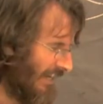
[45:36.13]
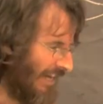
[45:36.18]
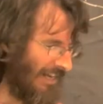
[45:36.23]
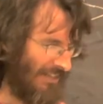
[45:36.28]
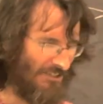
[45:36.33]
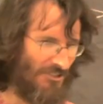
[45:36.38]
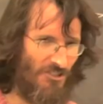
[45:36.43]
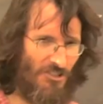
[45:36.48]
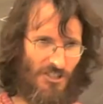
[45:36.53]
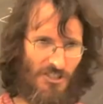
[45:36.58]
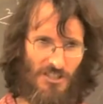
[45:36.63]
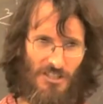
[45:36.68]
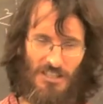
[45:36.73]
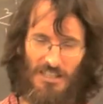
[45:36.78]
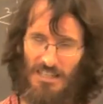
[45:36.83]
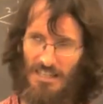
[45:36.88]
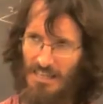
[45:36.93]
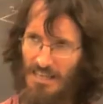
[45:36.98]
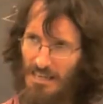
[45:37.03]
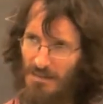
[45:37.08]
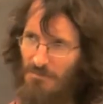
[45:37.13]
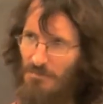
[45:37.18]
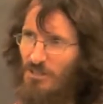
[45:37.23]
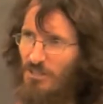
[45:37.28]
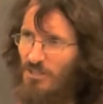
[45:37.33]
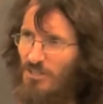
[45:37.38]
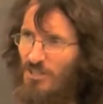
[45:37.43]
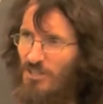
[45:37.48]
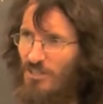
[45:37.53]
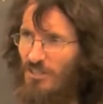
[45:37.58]
as just the
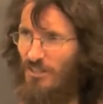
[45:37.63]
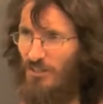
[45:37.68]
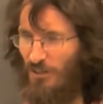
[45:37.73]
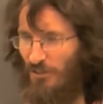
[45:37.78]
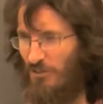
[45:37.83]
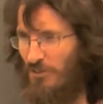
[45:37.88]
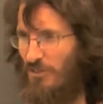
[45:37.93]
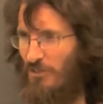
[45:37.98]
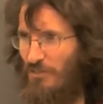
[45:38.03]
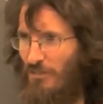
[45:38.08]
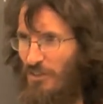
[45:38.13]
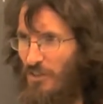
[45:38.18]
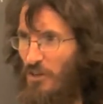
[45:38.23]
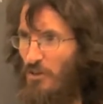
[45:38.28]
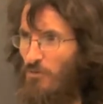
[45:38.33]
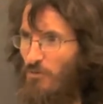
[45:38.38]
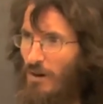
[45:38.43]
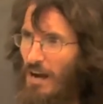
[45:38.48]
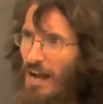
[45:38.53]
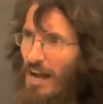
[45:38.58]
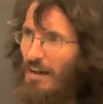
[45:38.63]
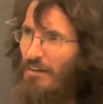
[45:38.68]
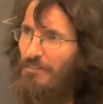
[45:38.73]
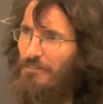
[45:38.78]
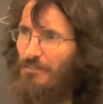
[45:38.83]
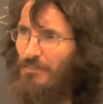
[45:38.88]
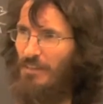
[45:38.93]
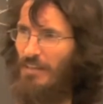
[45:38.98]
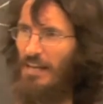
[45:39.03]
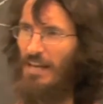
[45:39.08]
image, sort of the
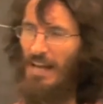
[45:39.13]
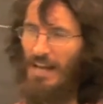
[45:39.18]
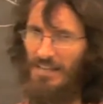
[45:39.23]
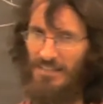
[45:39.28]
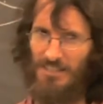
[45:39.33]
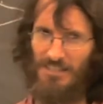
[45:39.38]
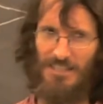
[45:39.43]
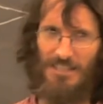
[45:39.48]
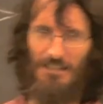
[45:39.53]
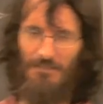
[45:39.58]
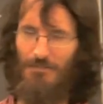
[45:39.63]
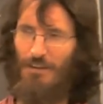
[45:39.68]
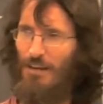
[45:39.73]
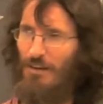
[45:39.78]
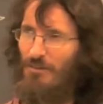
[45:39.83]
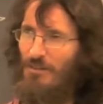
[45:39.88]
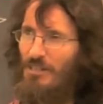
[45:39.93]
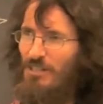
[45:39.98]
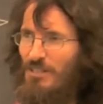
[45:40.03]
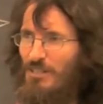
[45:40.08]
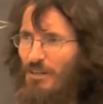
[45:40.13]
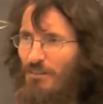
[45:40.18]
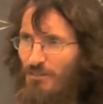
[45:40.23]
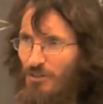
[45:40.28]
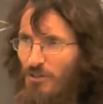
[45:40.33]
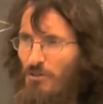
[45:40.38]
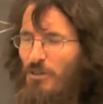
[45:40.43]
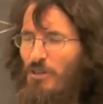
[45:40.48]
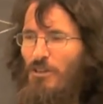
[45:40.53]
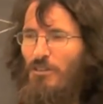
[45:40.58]
graph as t varies of
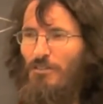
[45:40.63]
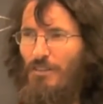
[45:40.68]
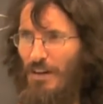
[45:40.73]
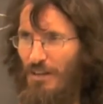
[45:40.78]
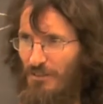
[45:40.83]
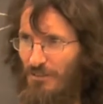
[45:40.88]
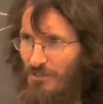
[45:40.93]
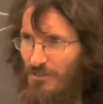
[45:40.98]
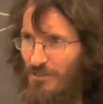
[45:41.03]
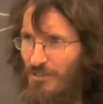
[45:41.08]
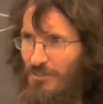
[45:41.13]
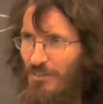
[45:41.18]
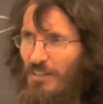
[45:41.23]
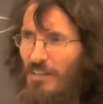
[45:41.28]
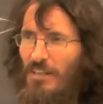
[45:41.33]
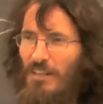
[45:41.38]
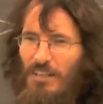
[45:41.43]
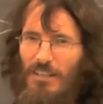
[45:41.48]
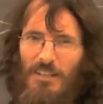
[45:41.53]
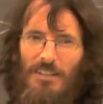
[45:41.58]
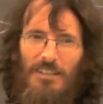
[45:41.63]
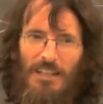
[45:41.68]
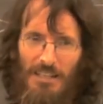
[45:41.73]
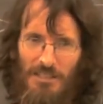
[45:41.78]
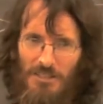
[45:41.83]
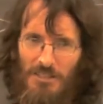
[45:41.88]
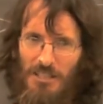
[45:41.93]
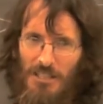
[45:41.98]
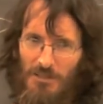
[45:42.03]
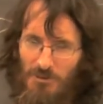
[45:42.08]
the critical values.
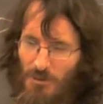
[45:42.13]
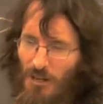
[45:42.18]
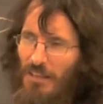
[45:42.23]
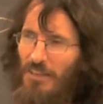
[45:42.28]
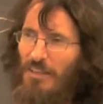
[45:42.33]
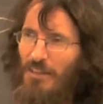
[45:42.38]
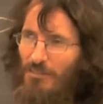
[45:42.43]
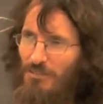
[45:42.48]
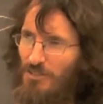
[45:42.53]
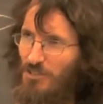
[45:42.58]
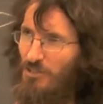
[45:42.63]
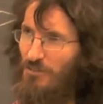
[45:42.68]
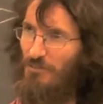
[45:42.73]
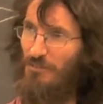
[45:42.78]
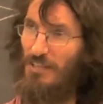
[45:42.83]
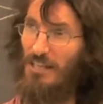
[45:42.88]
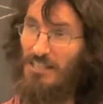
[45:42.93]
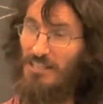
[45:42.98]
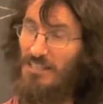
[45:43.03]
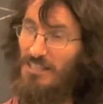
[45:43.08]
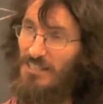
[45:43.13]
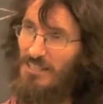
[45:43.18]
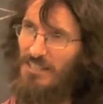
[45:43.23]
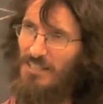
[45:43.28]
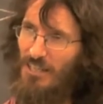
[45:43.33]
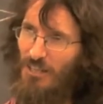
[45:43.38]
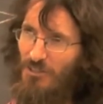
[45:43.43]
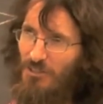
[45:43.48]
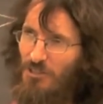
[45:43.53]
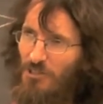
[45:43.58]
That's what I think of the surf. That doesn't
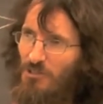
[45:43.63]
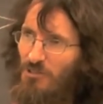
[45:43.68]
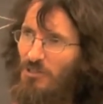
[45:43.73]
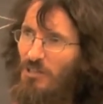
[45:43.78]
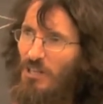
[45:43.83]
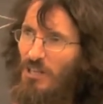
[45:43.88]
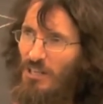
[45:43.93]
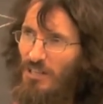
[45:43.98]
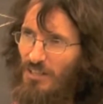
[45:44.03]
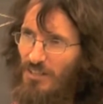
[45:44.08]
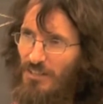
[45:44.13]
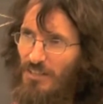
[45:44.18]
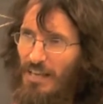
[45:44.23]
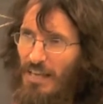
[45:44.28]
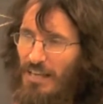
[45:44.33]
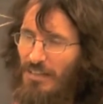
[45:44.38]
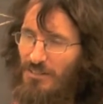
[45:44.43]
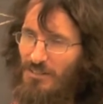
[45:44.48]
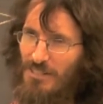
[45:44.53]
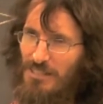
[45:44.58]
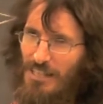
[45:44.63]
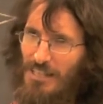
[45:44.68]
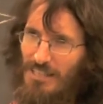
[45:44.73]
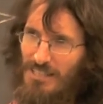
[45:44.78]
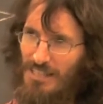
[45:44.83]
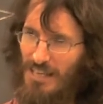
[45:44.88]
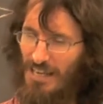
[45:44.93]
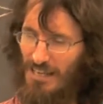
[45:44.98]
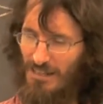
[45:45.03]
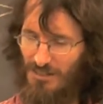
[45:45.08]
tell you the handle
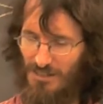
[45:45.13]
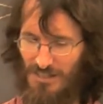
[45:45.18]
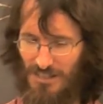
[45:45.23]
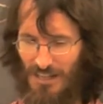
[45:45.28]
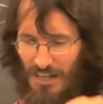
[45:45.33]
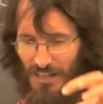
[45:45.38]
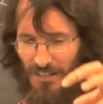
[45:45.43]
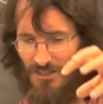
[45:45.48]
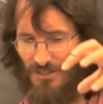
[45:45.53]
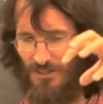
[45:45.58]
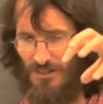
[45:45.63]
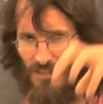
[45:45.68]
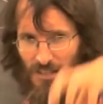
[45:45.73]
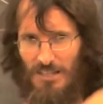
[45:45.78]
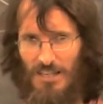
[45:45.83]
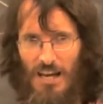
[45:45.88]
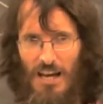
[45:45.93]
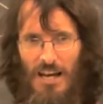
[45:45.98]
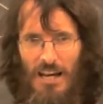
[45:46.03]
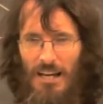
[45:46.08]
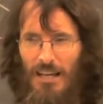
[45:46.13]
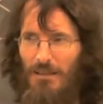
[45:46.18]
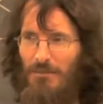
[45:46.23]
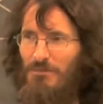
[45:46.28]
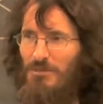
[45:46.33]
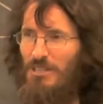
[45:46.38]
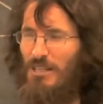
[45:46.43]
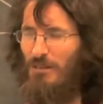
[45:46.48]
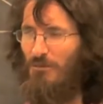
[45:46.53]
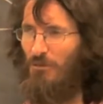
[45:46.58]
slides. The handle slides are the
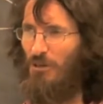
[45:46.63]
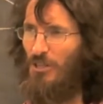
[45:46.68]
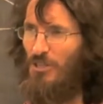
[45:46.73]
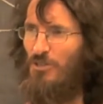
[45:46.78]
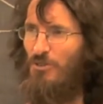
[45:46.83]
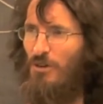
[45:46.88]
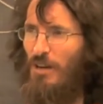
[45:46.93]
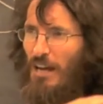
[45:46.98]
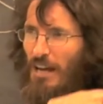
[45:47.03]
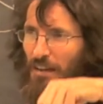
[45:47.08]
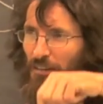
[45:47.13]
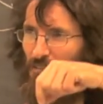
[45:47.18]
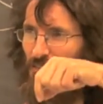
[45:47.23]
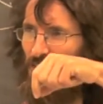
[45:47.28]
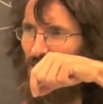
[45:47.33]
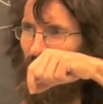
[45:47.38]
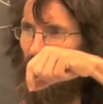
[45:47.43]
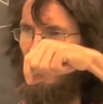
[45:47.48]
times at which you have